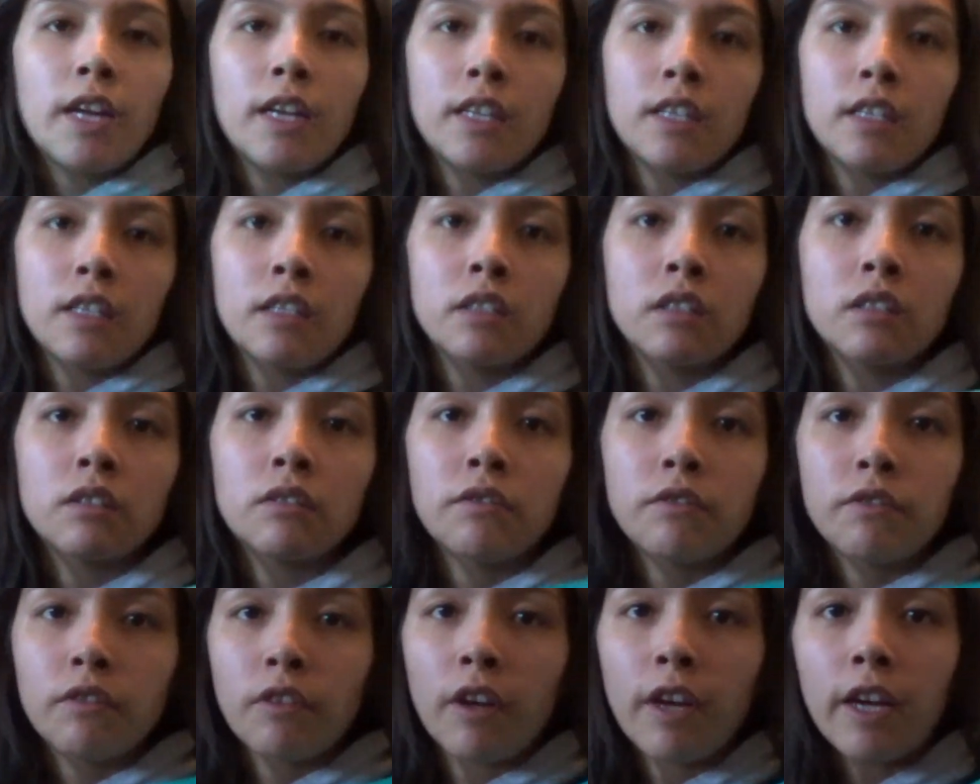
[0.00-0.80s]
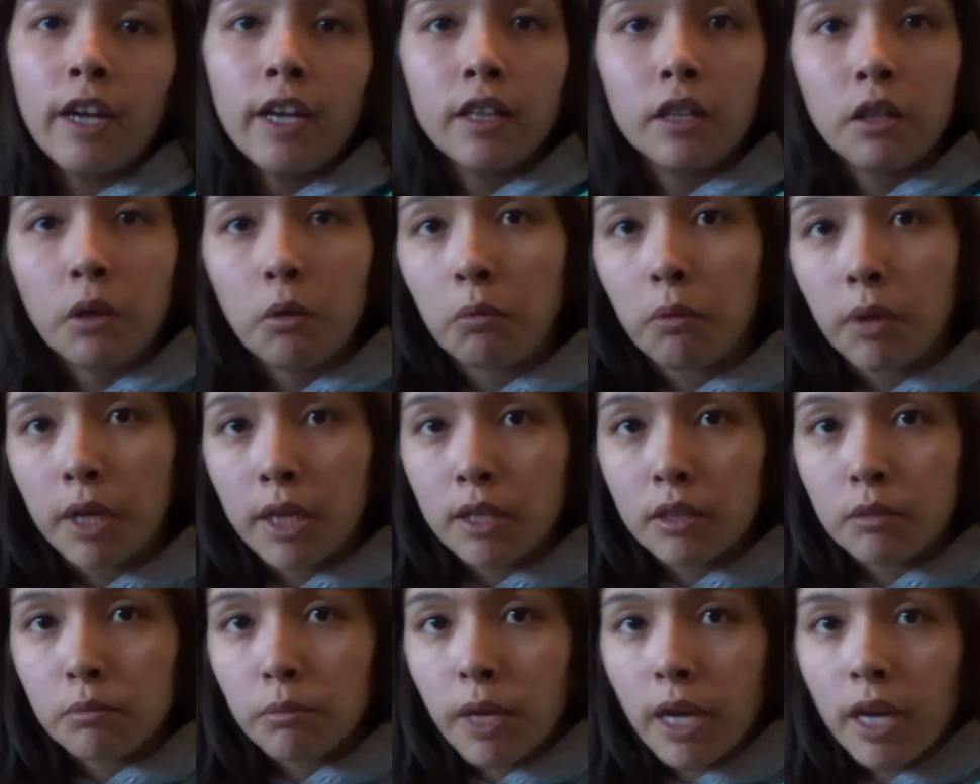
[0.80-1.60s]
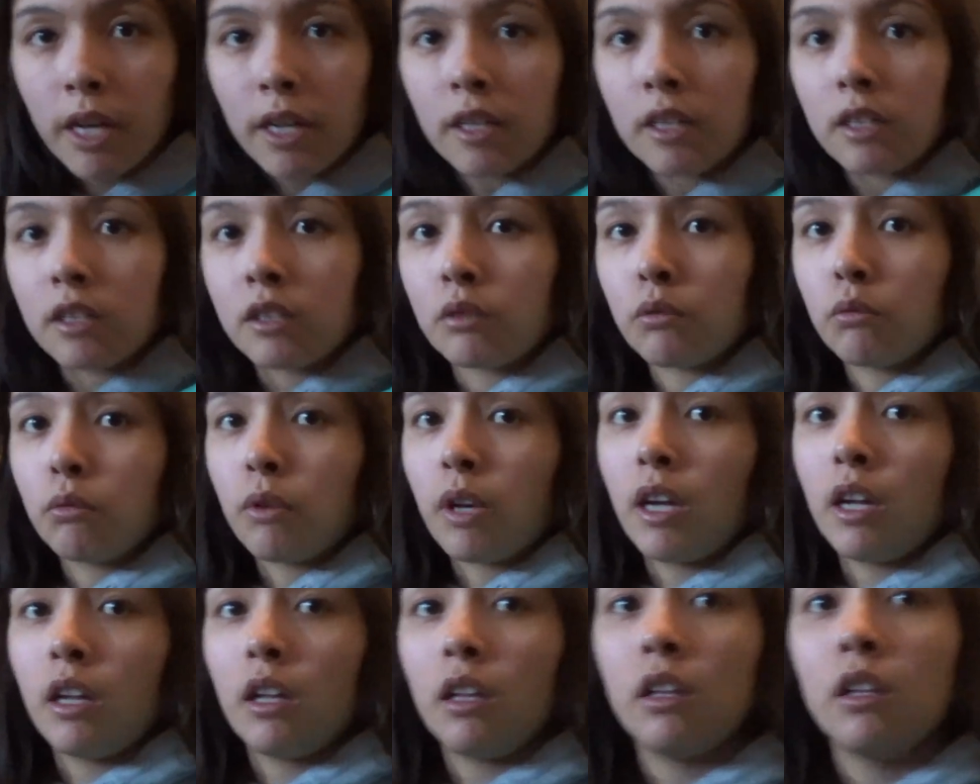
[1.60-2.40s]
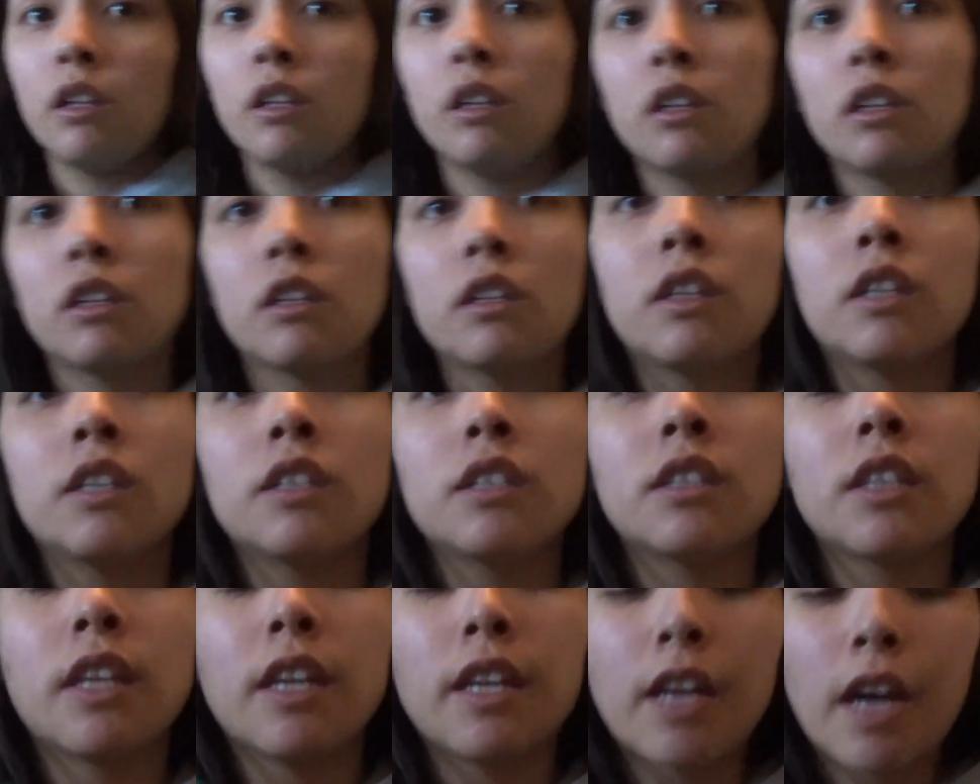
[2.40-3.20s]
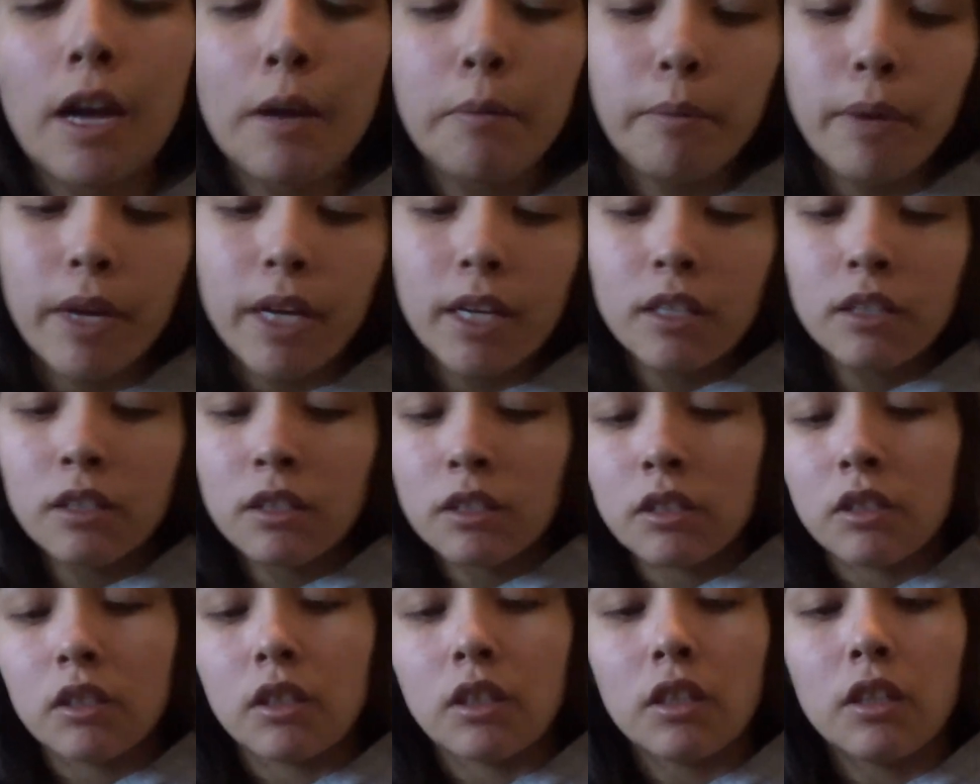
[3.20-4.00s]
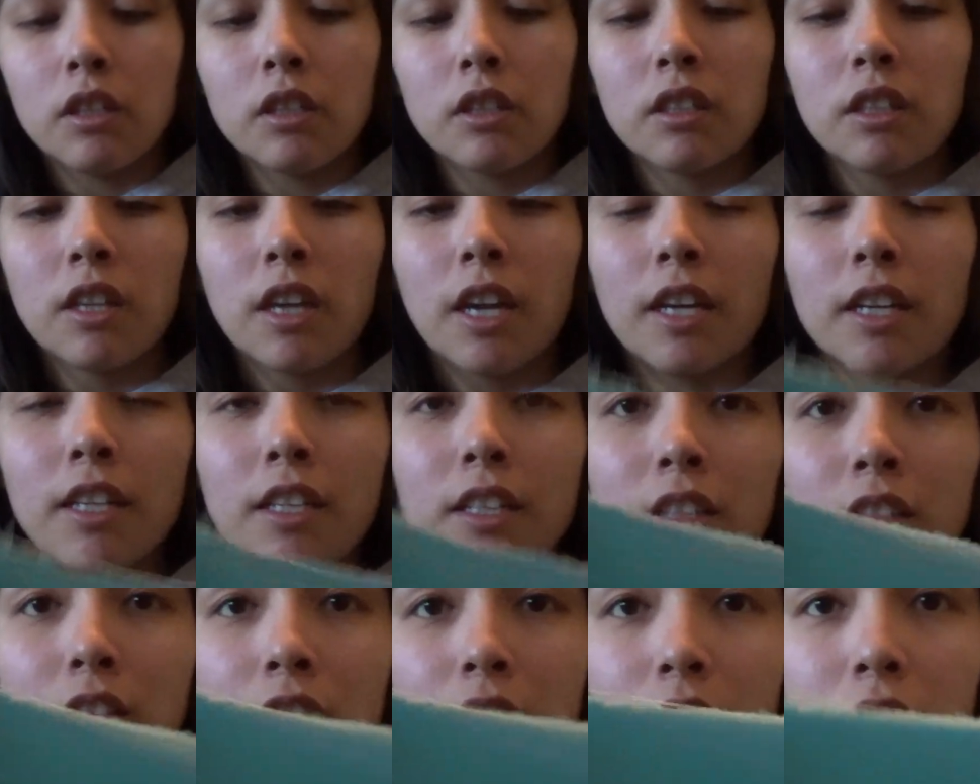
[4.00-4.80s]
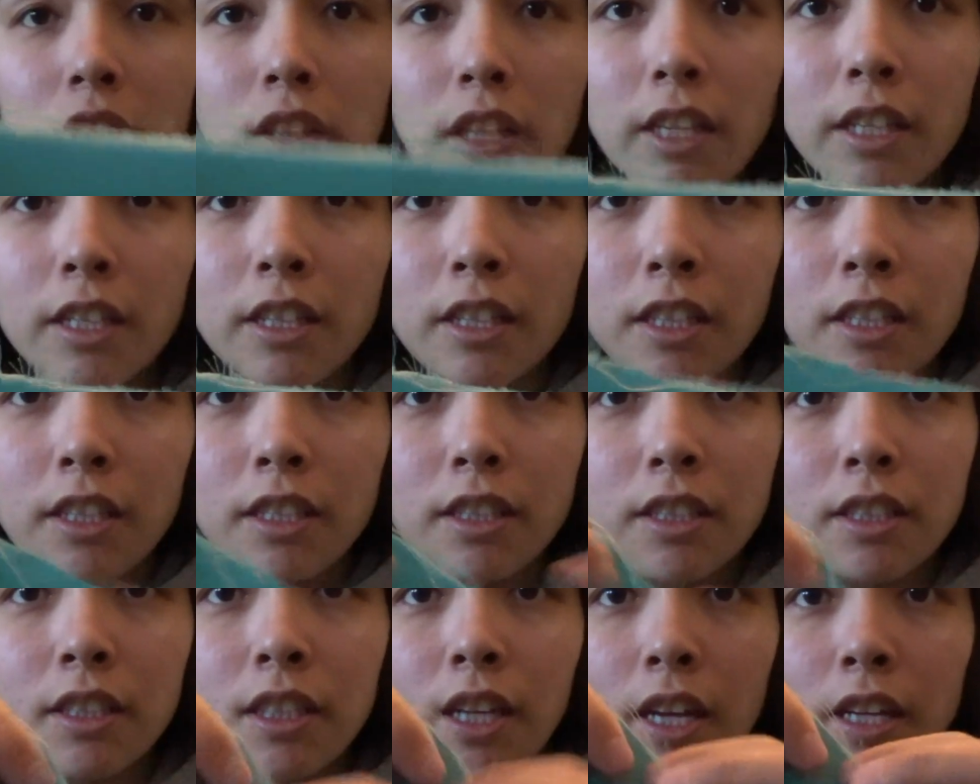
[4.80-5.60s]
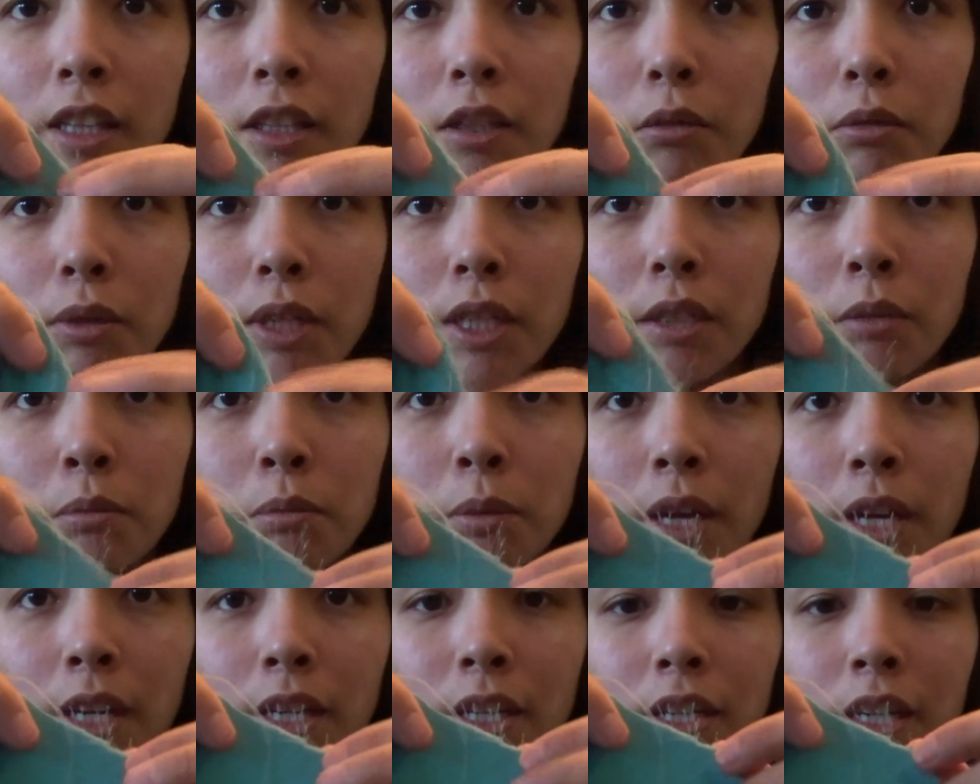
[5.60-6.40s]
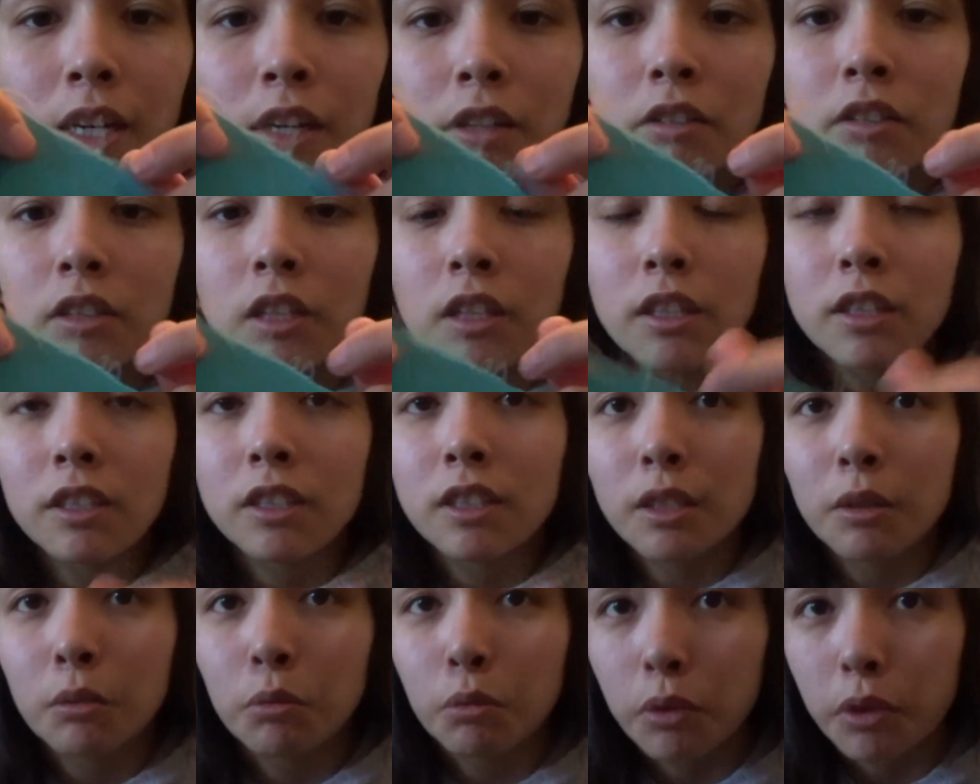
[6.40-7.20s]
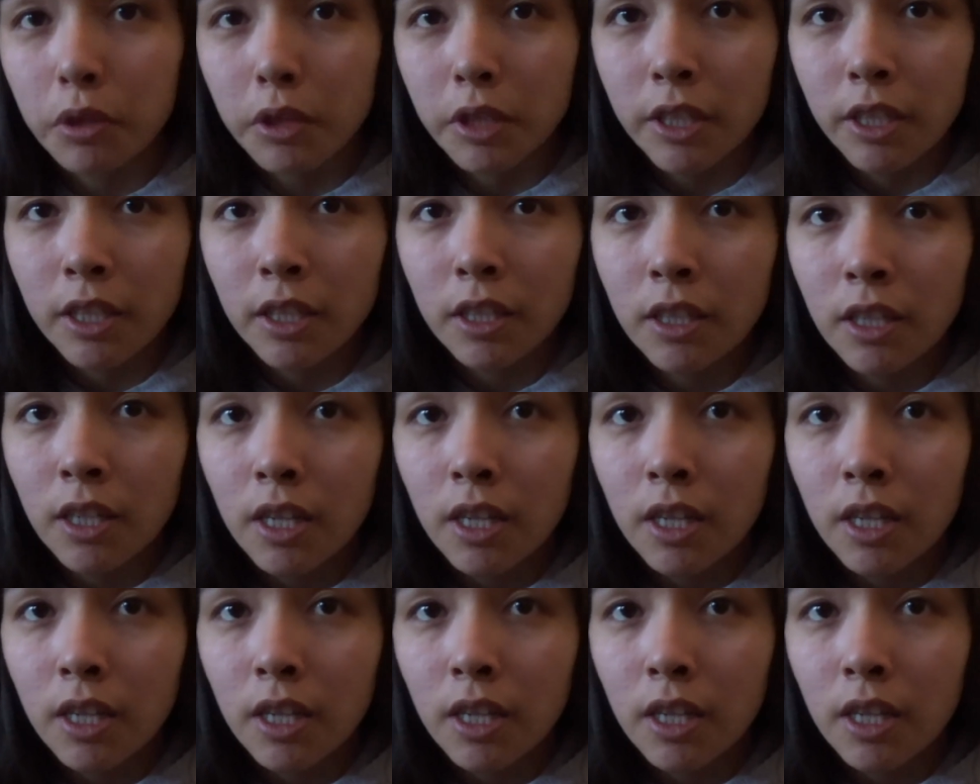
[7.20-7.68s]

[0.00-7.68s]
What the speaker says: it doesn't fray at the waistband as well, because like I made a skirt and it looked like this at the waistband and I was honestly worried